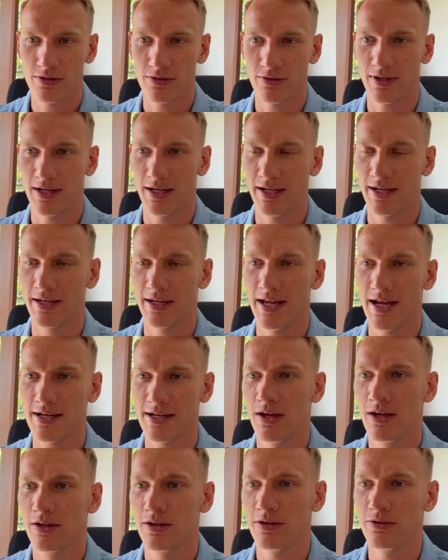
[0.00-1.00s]
So you click
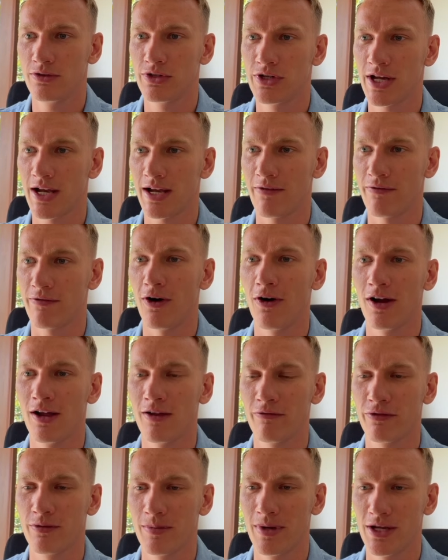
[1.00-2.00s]
next, you check if all
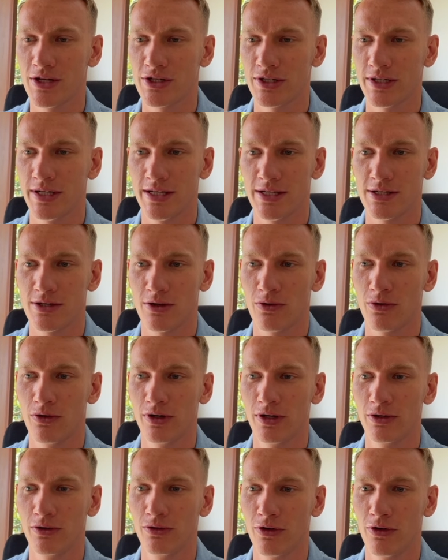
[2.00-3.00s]
information is
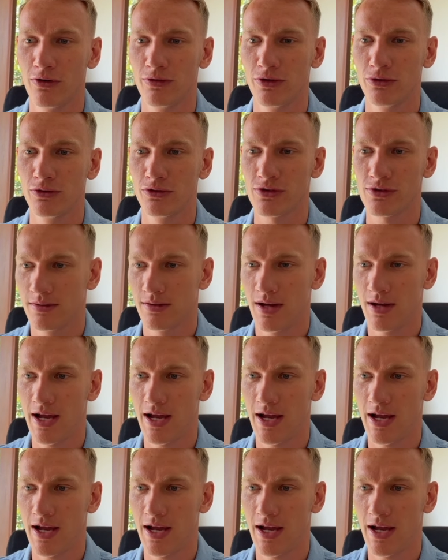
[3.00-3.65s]
according your rules.